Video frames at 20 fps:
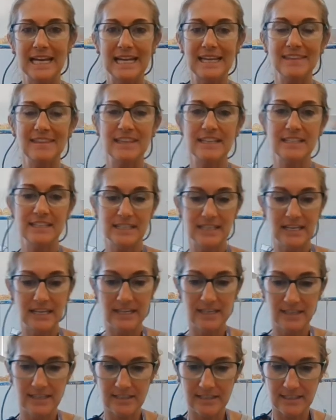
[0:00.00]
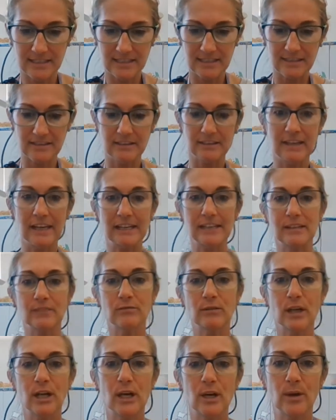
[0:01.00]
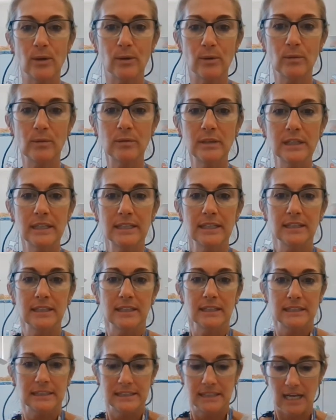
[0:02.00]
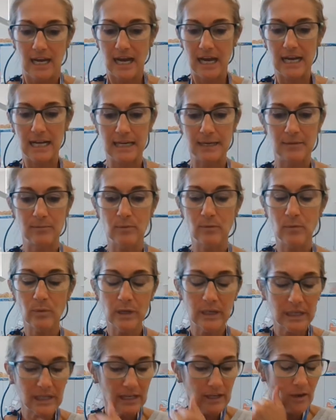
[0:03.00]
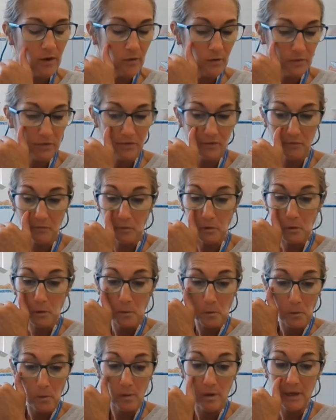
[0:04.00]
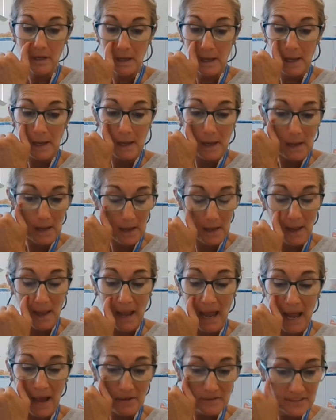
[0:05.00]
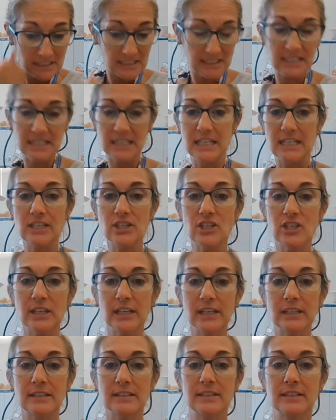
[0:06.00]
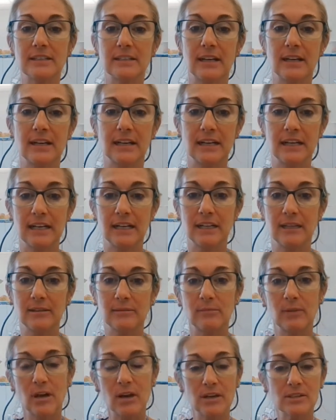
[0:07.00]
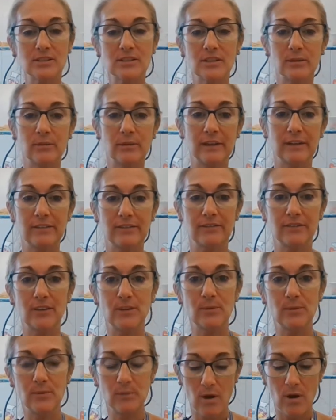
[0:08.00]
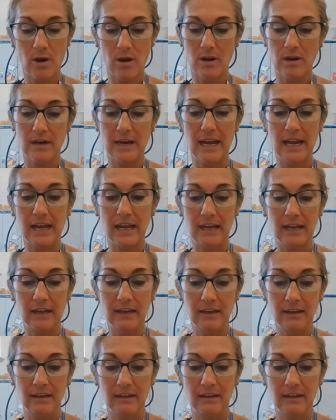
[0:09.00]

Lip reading: Okay, this is Lightly Row. We're going to go through how to teach it. Also, if you are a